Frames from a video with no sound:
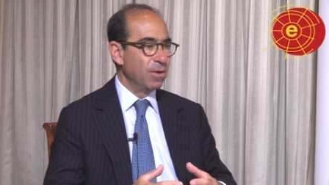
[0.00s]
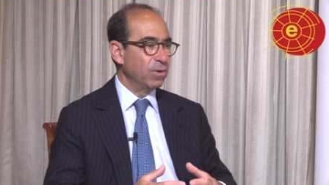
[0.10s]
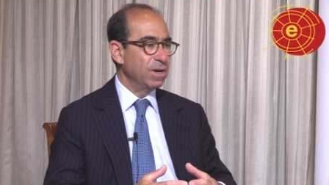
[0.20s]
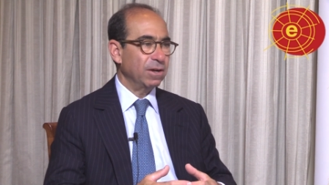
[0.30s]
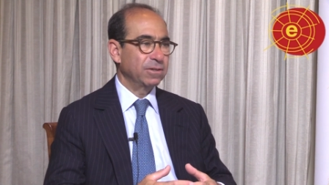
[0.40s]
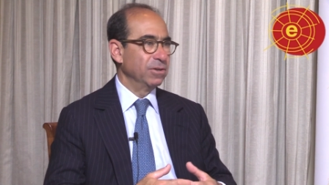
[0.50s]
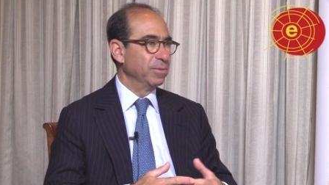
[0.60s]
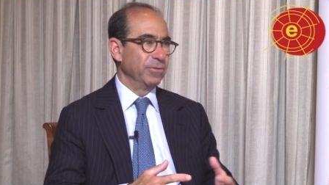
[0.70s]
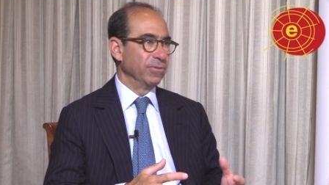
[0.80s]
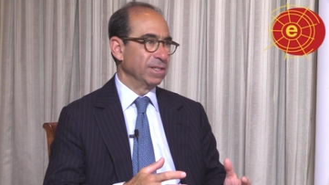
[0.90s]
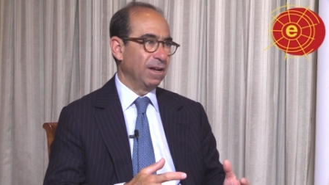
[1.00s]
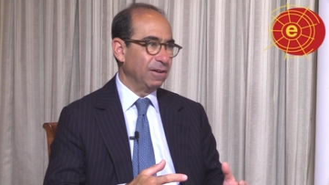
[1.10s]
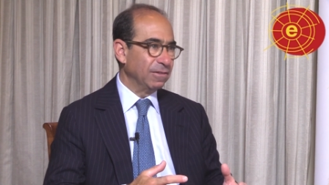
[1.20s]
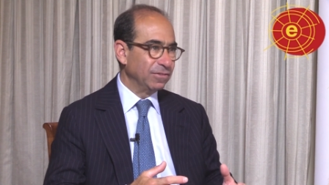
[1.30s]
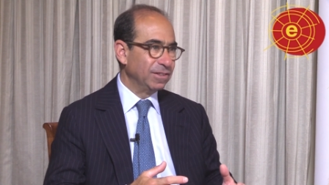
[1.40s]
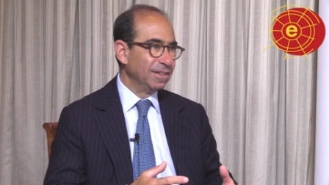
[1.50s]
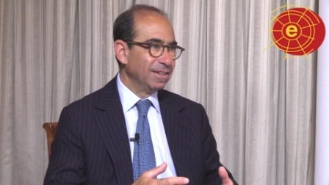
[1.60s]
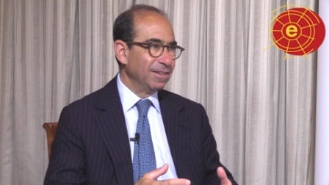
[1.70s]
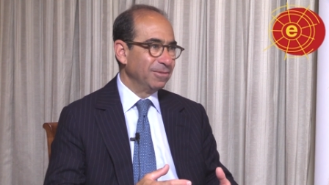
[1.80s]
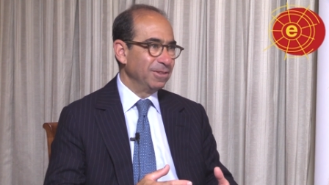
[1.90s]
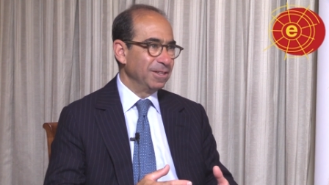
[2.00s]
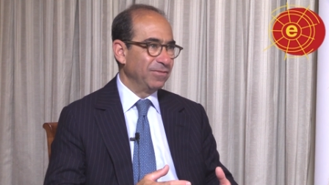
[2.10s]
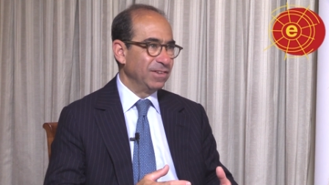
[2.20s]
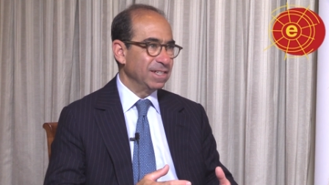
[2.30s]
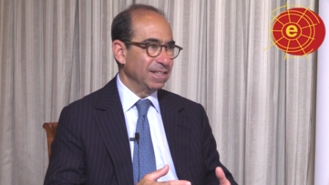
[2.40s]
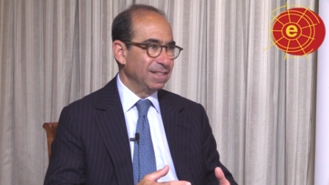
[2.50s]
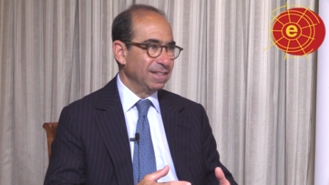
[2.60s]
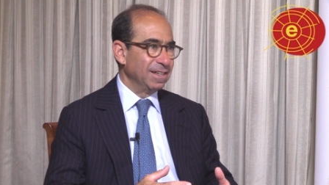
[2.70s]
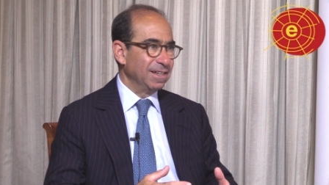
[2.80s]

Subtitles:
were not going to be resolved with this visit,